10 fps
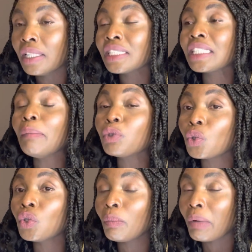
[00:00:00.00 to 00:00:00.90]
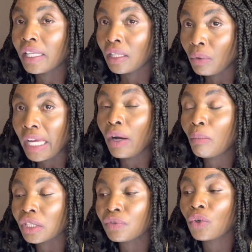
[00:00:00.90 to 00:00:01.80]
Same to you, by the way. I
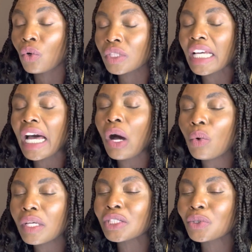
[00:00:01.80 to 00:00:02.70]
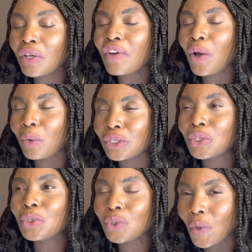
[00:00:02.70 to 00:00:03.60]
almost forgot. I always know if I
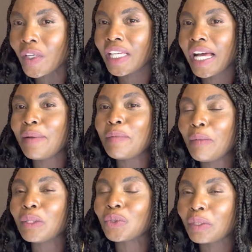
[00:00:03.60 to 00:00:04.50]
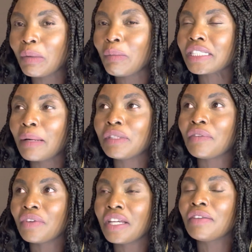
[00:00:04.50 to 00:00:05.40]
continue talking, I'll be able to remember something
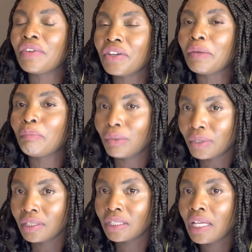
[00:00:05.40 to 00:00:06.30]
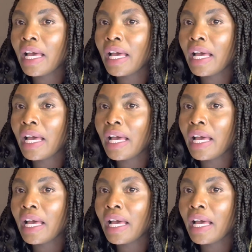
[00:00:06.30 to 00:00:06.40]
very important.